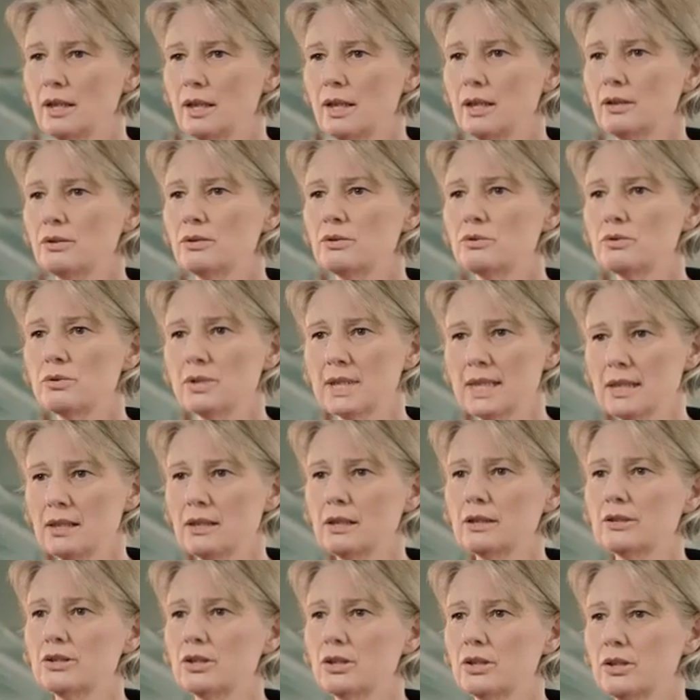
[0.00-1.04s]
and a
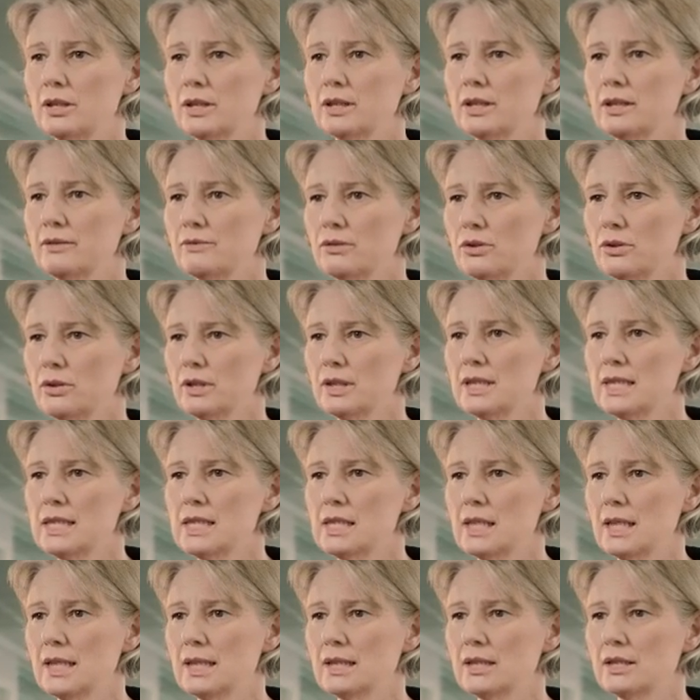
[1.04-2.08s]
real alternative to the
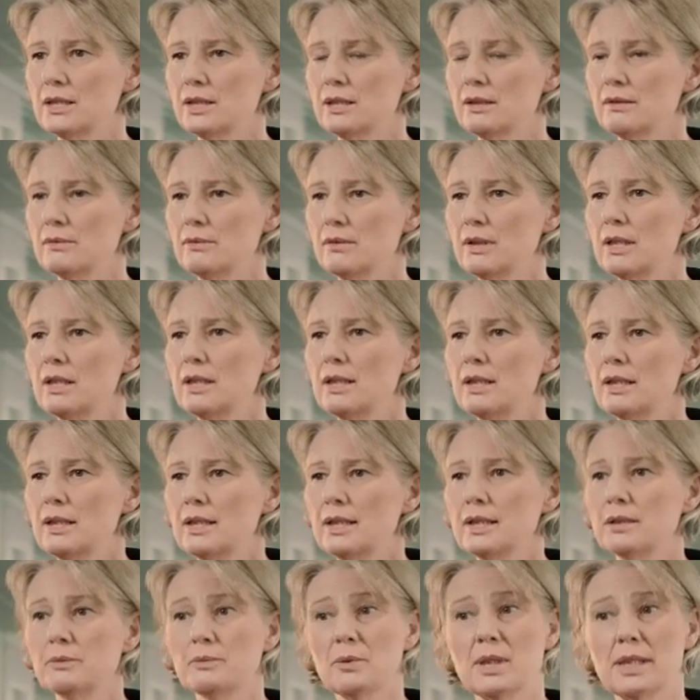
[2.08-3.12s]
diesel engine.
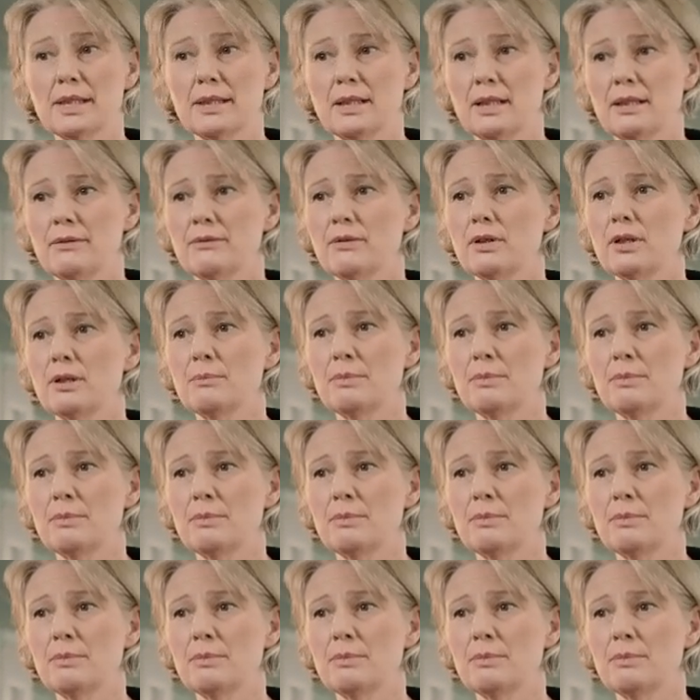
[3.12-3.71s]
It will deliver a